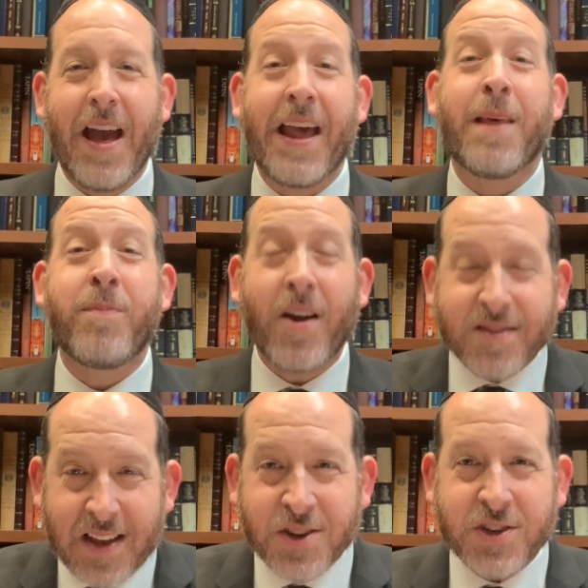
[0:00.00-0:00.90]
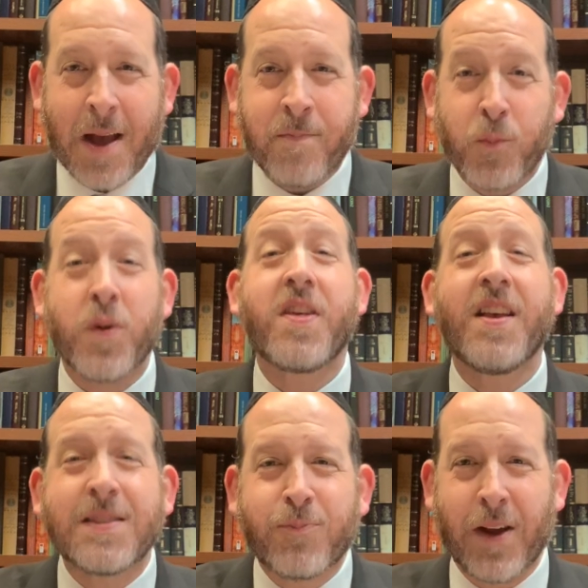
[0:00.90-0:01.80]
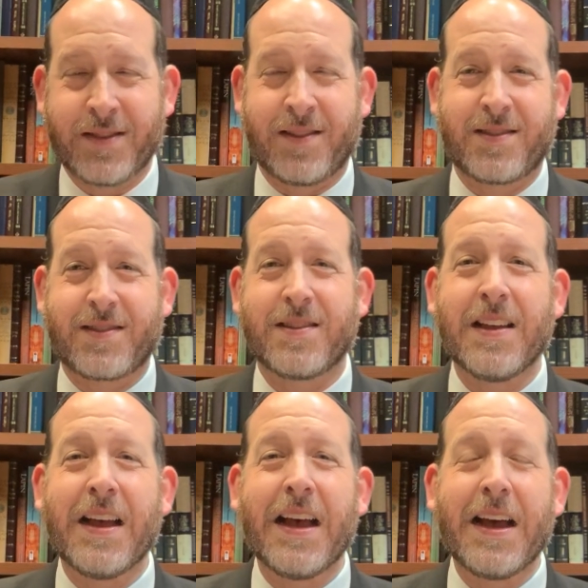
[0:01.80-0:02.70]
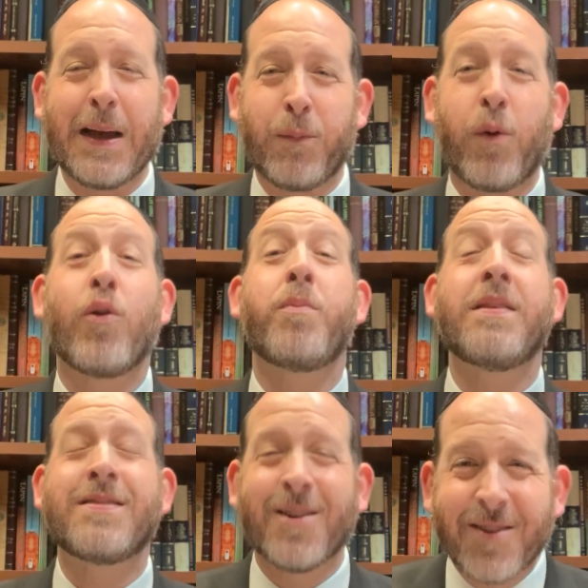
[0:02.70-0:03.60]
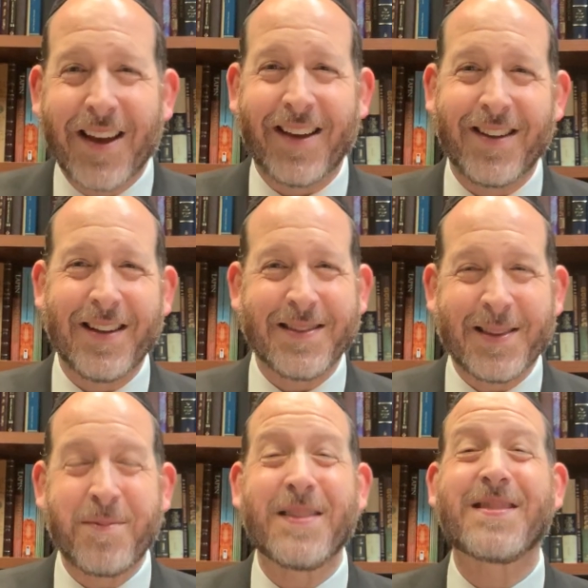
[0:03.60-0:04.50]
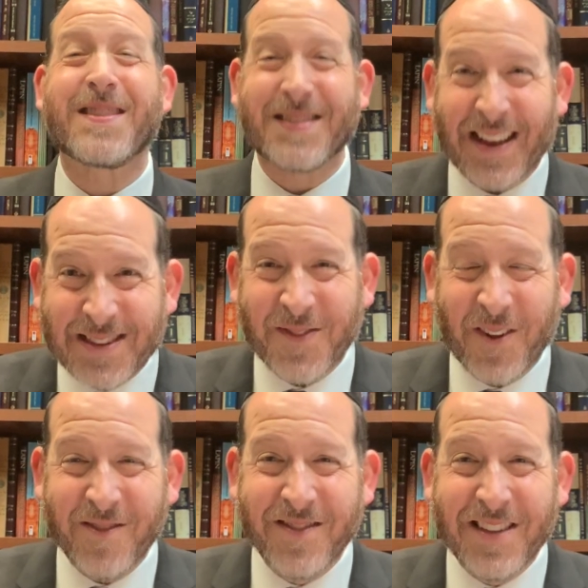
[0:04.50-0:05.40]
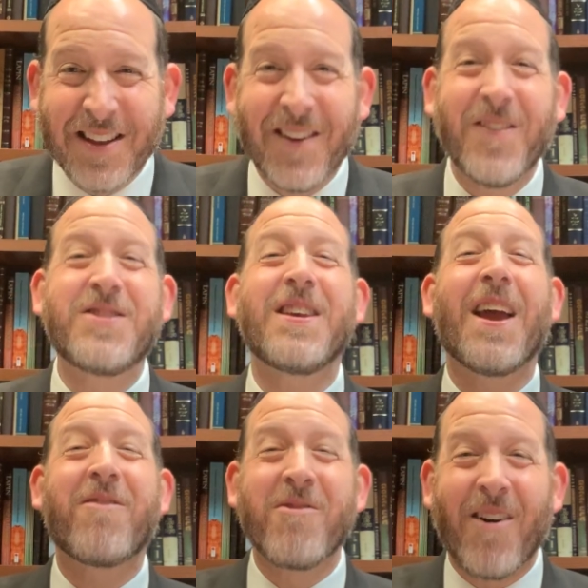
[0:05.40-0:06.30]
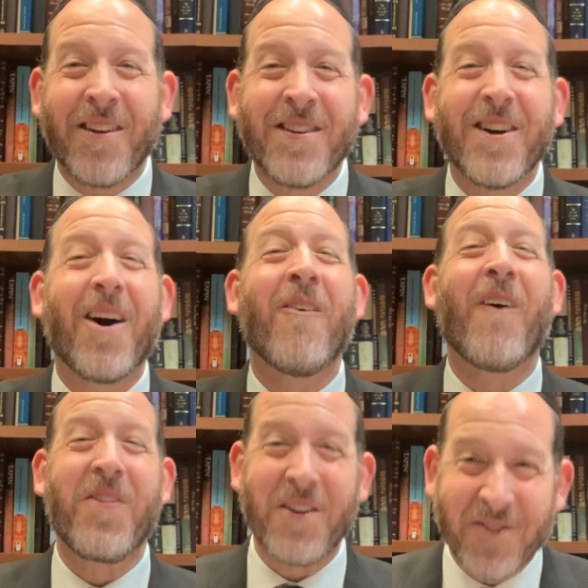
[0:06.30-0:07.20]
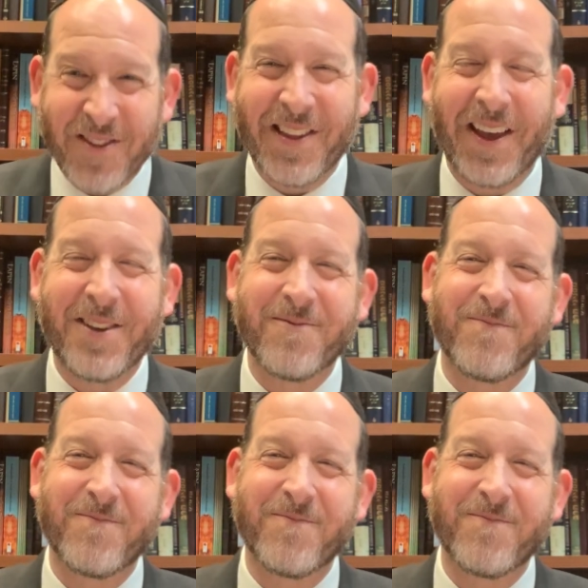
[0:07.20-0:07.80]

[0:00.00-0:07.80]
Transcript: And im Yirtzeh Hashem, with His presence, we will be Zocha to be successful. Wishing everyone a wonderful day.